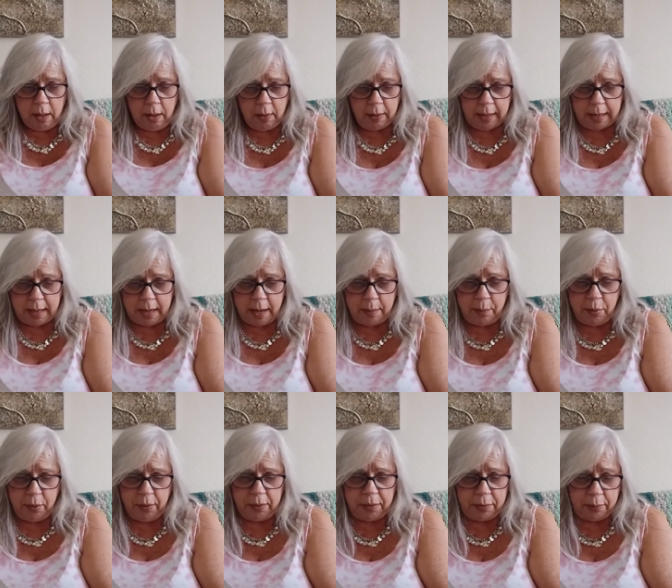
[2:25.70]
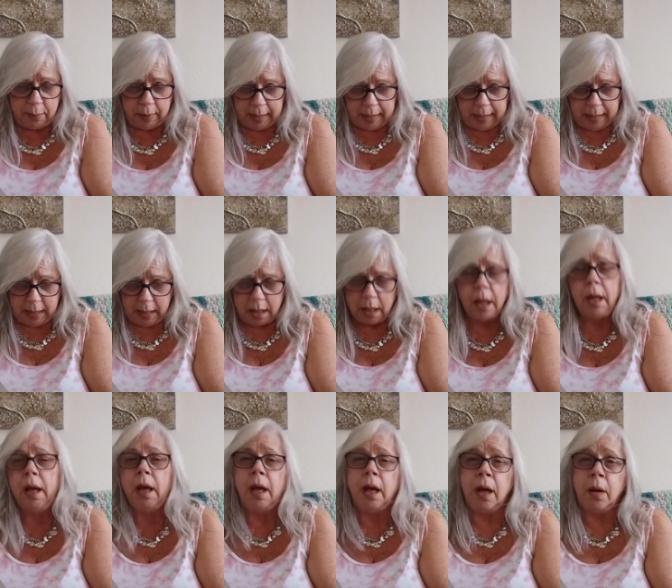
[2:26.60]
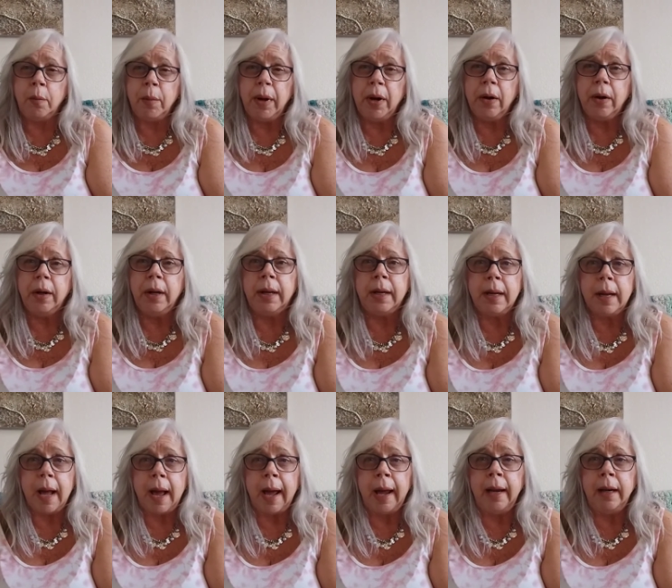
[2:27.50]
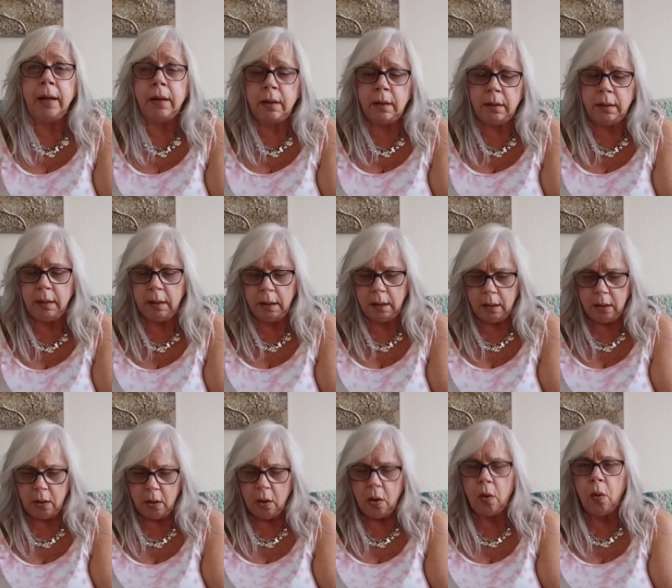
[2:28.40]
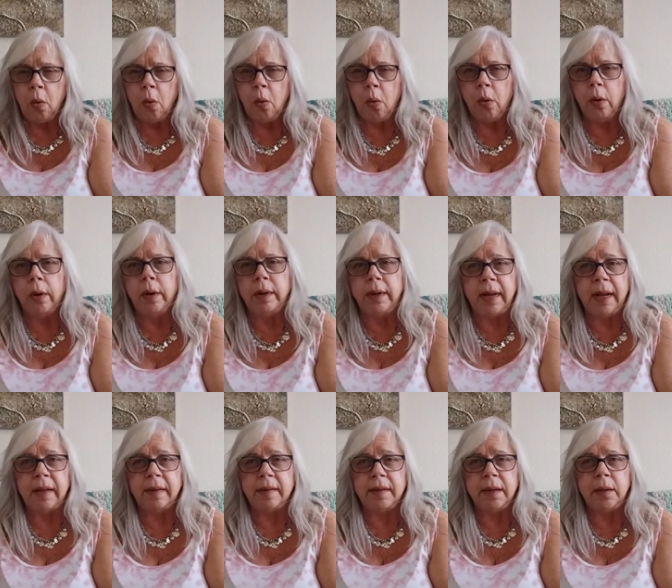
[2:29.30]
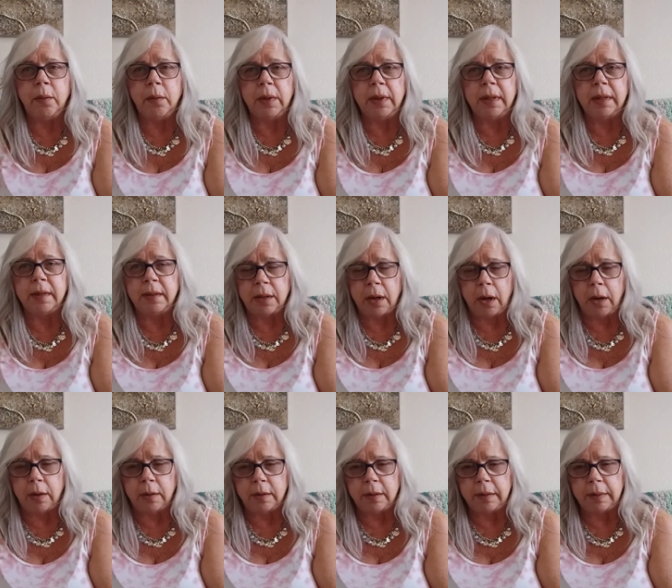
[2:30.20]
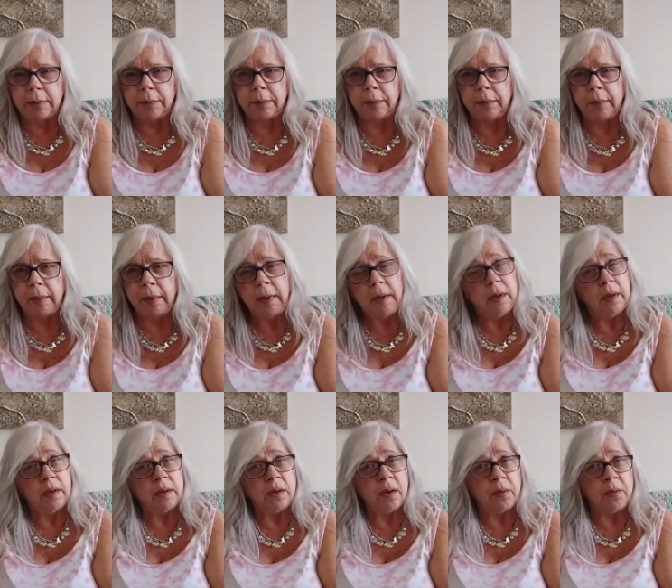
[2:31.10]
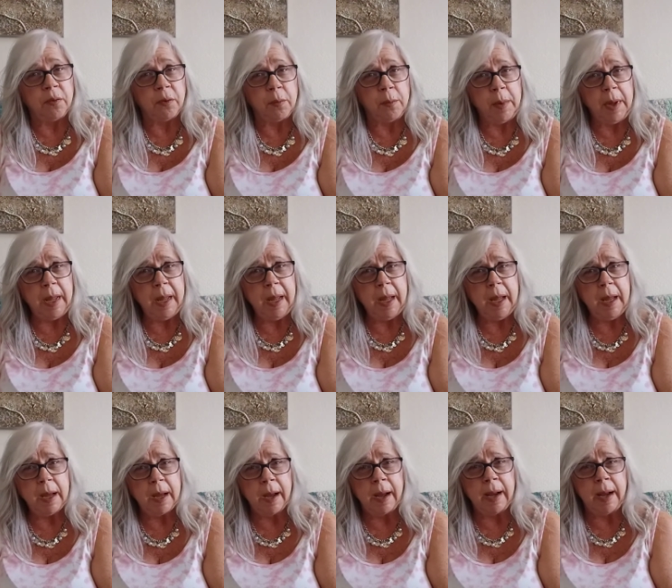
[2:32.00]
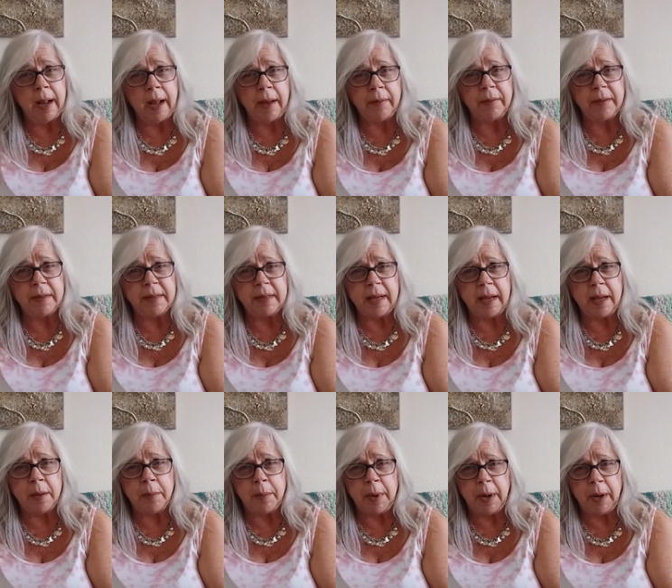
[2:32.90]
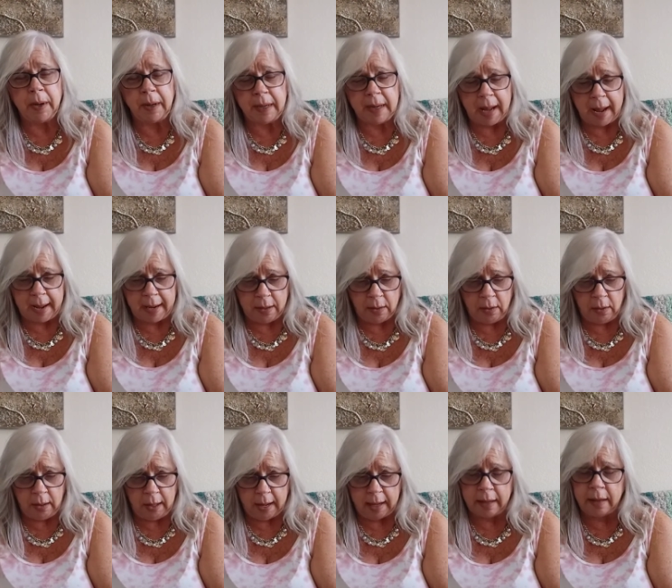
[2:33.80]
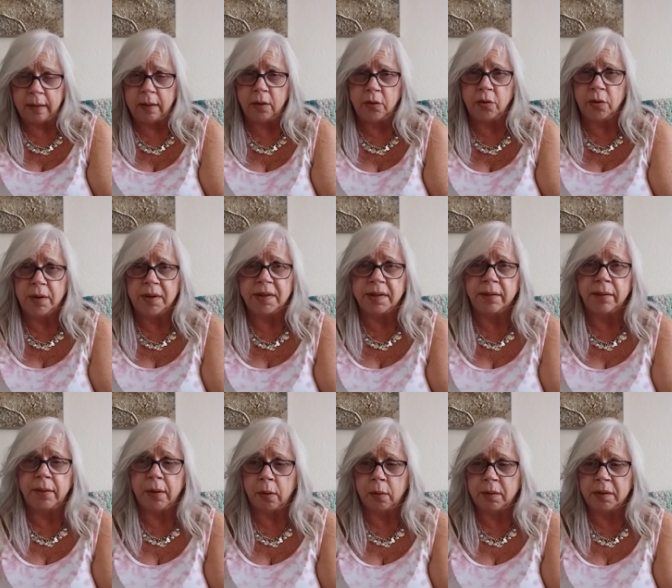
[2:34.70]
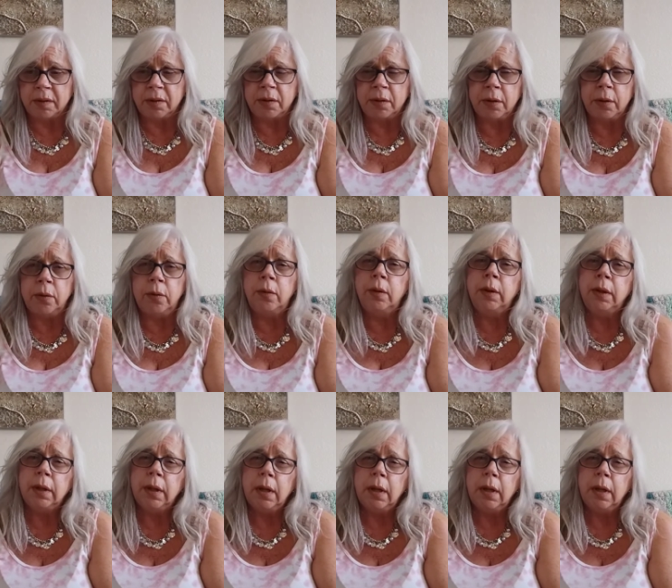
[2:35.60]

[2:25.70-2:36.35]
All right, number three, American Idol or Dancing with the Stars. So for me, I'd have to say American Idol out of the choice of those two,